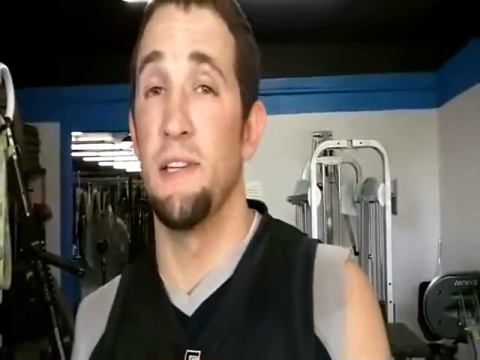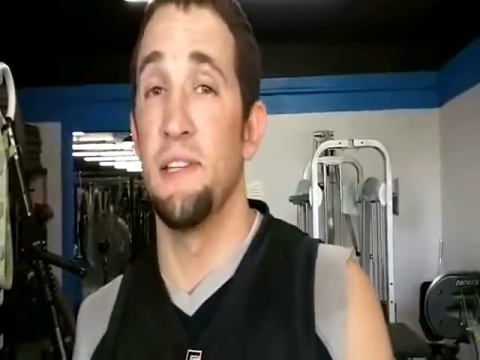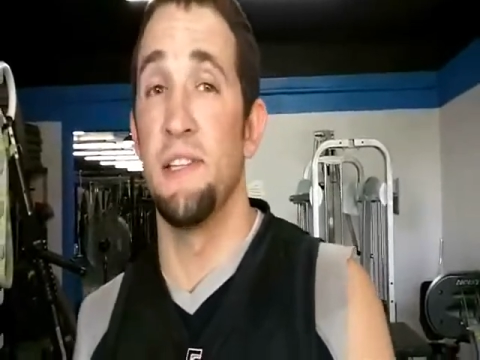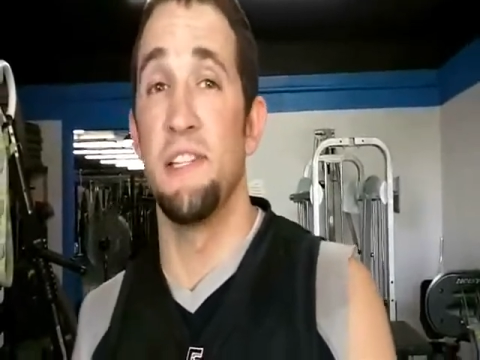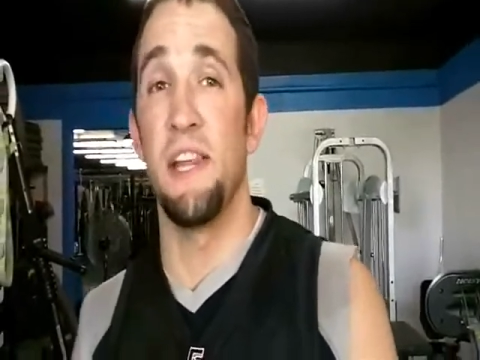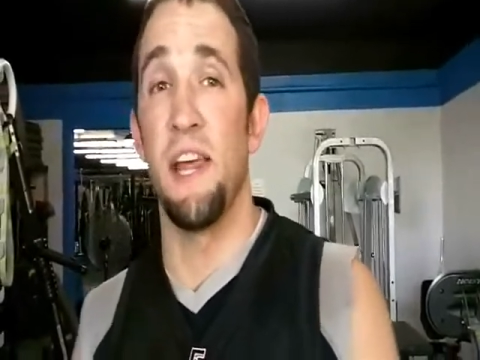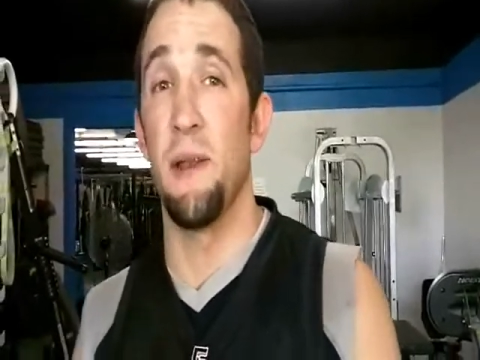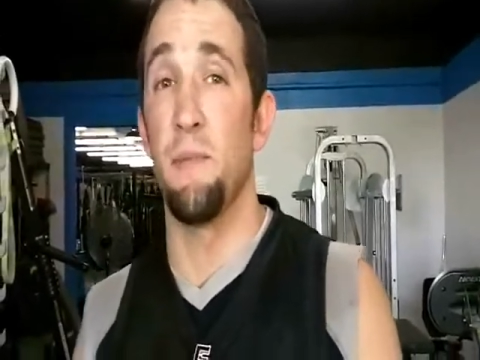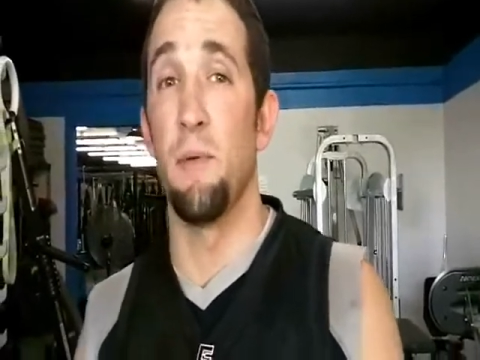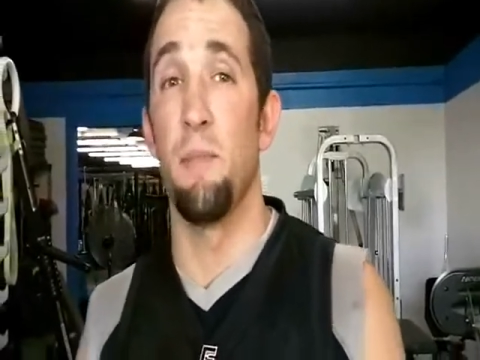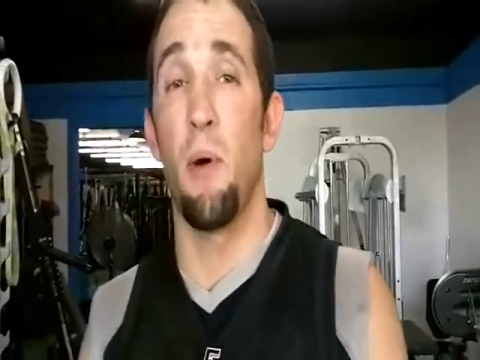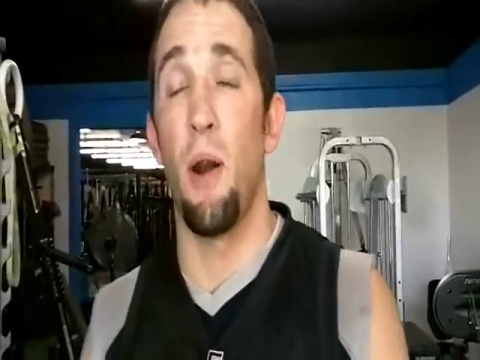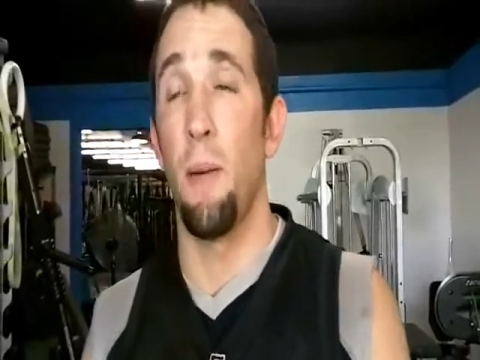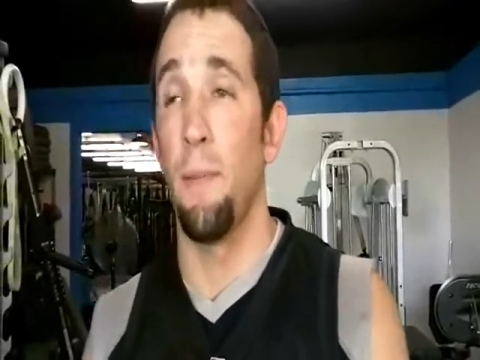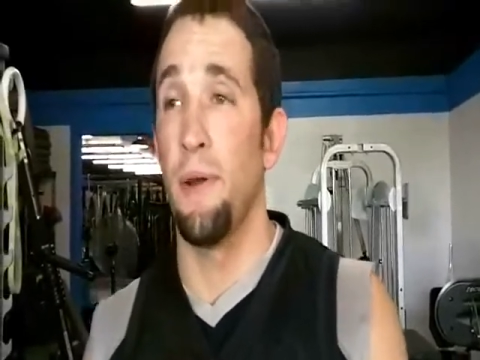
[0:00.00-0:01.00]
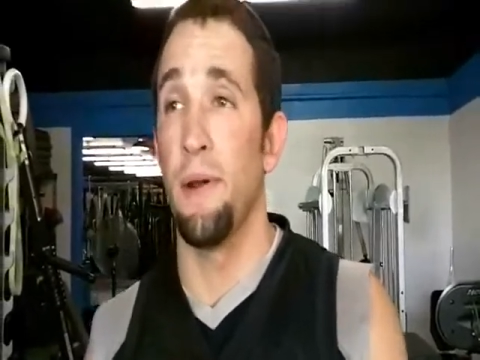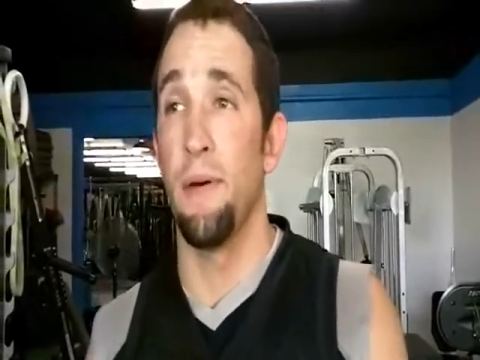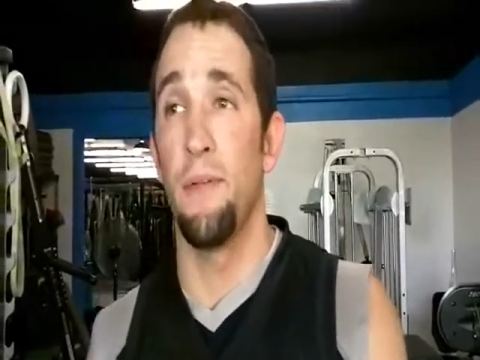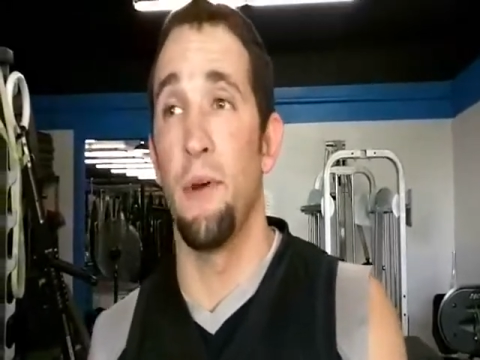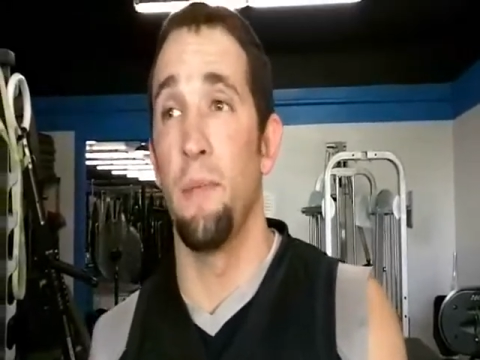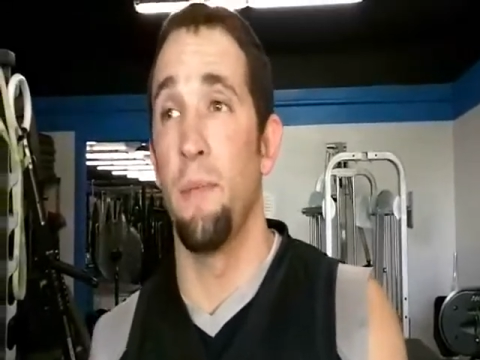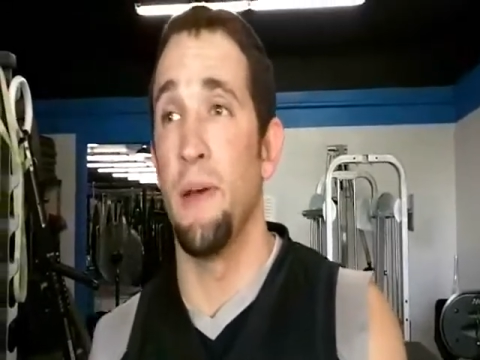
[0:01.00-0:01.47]
in the stand-up department
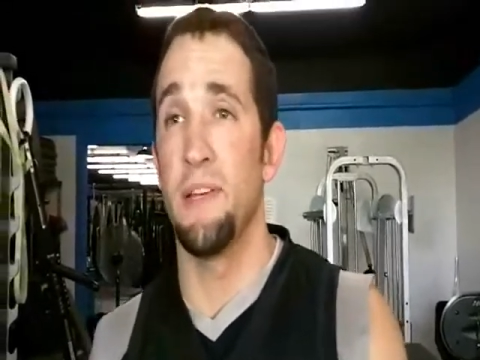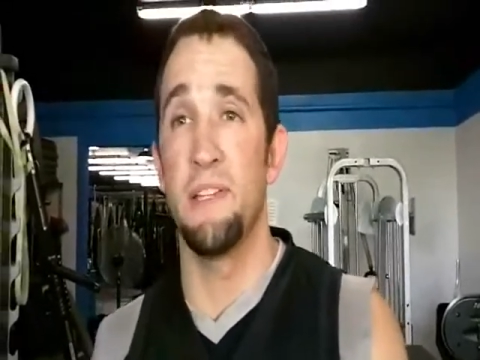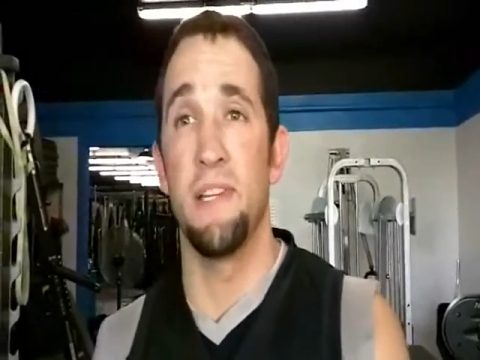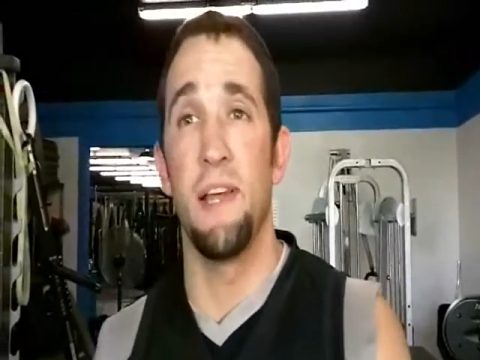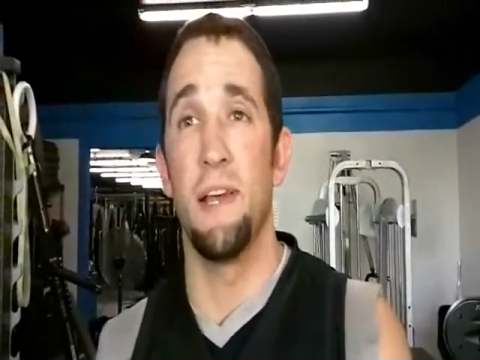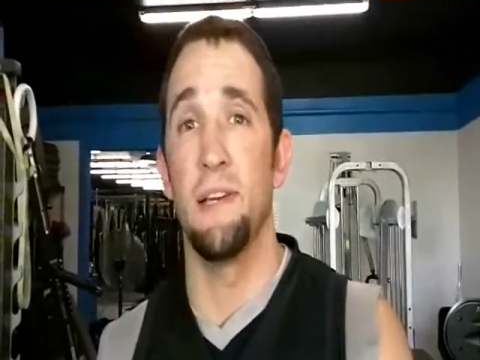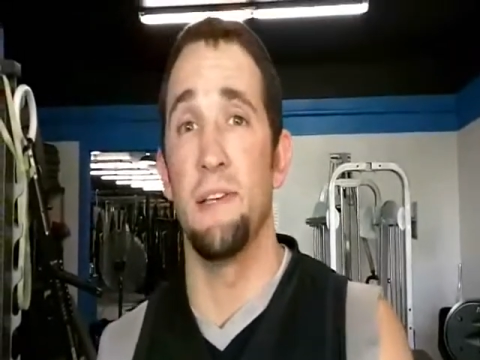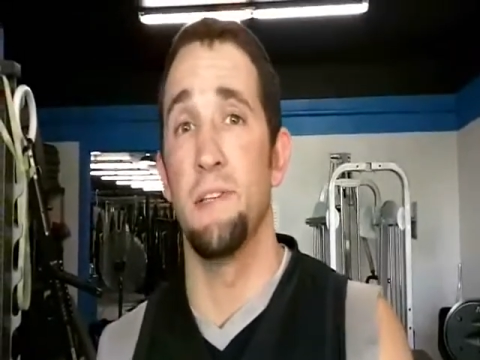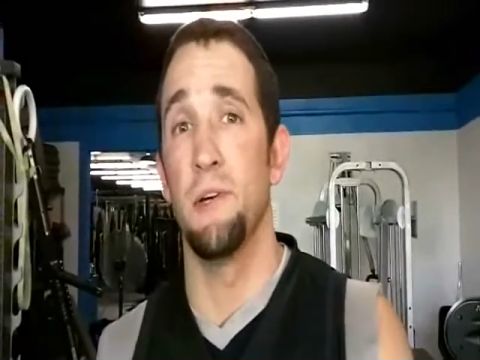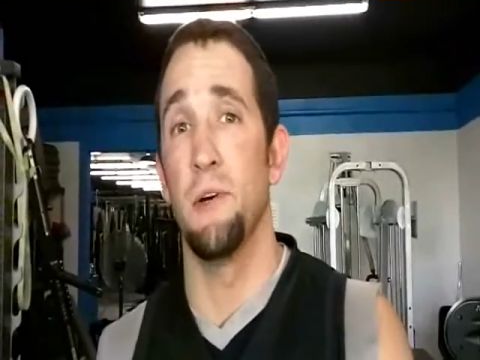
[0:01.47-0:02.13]
on their best day.